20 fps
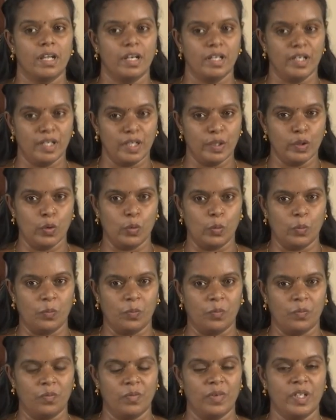neo,
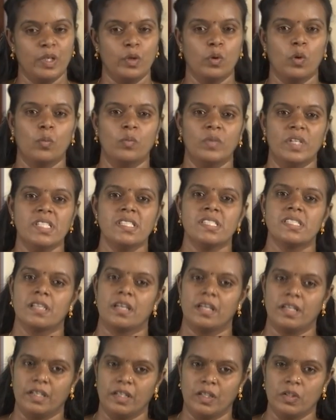neo means
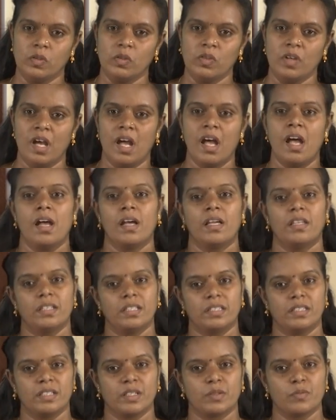new,
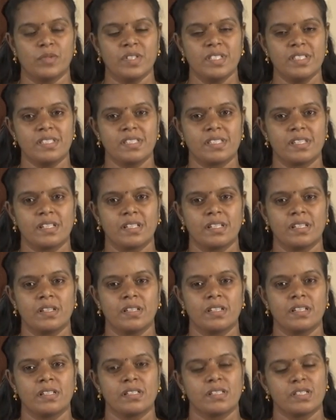lithic means
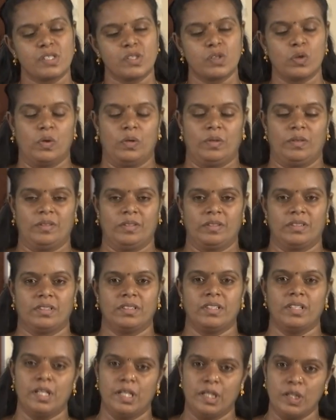stone.
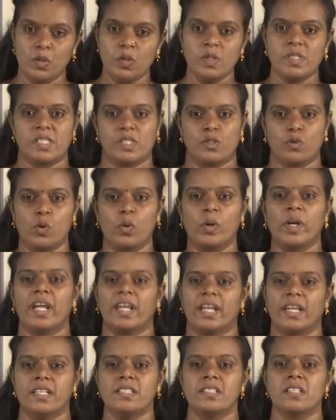The new Stone
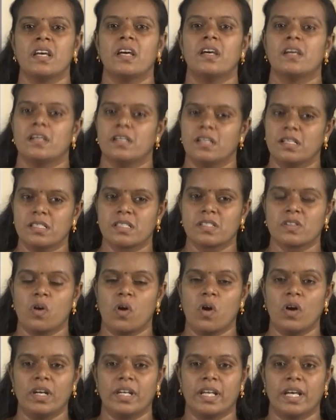Age is
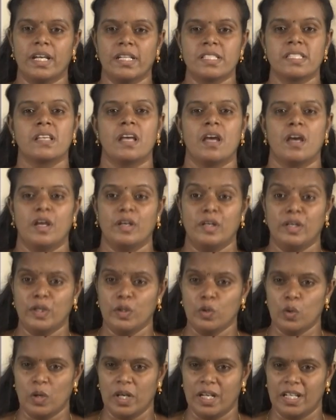called as
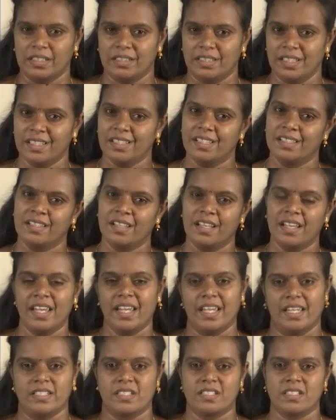Neolithic
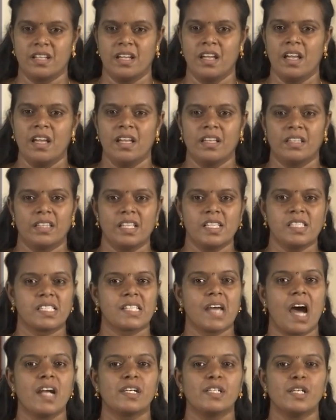age. They
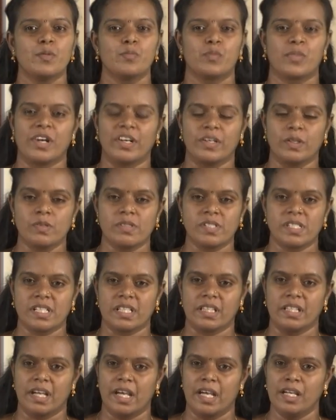started producing
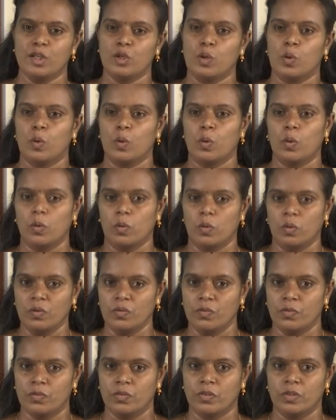their own
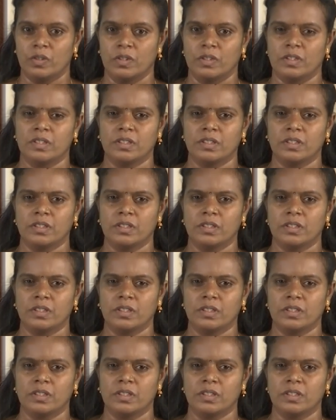food.